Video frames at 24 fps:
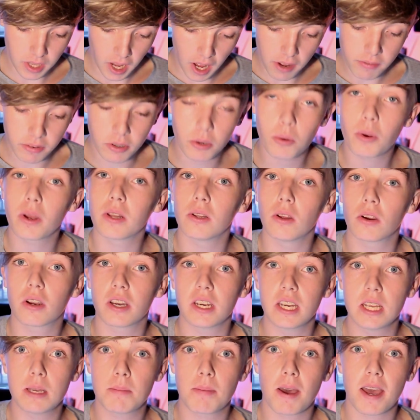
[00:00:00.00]
have a quick look
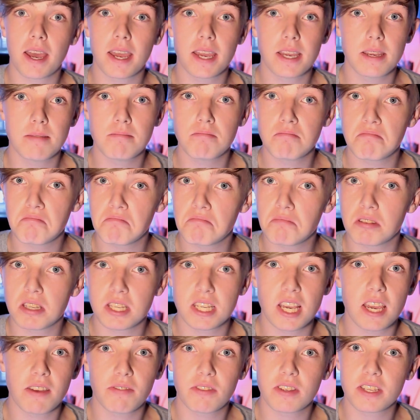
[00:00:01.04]
on eBay,
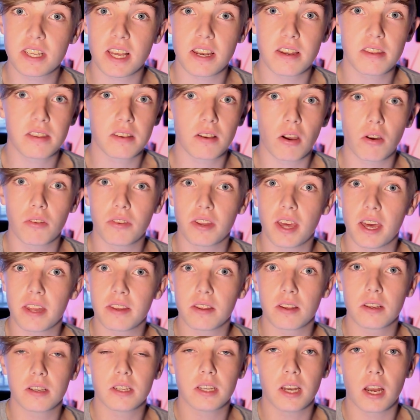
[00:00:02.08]
see if there's anything on there
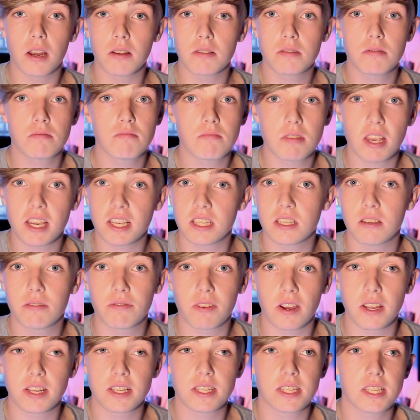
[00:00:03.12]
that, you know, takes your
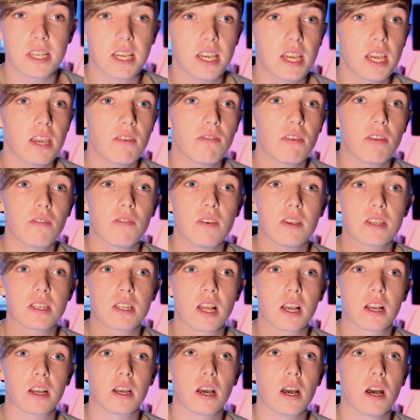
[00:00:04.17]
fancy, even if it's
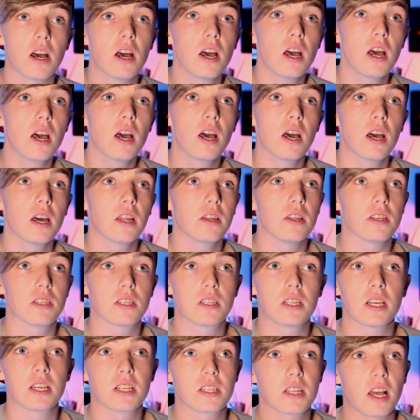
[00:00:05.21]
like
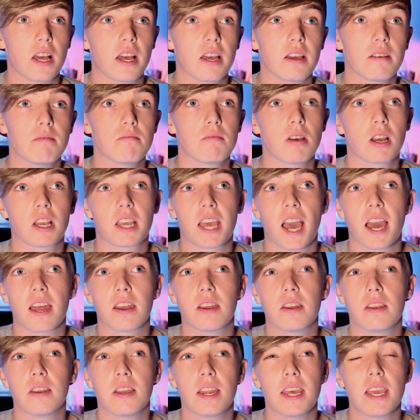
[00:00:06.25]
there's things like a
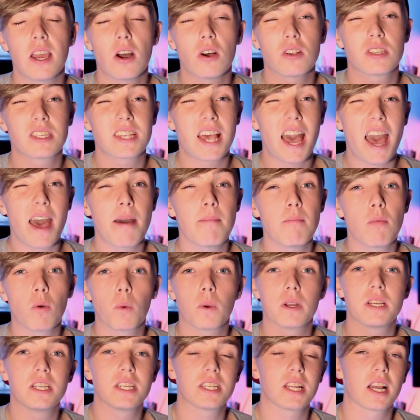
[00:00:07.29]
Canon EOS M,
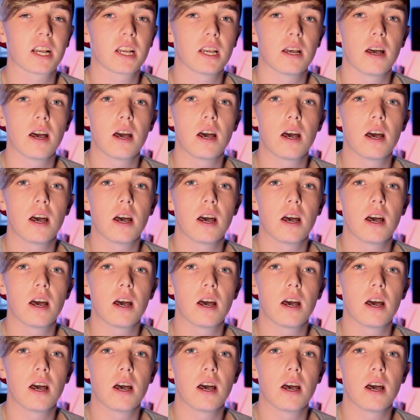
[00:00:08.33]
which is like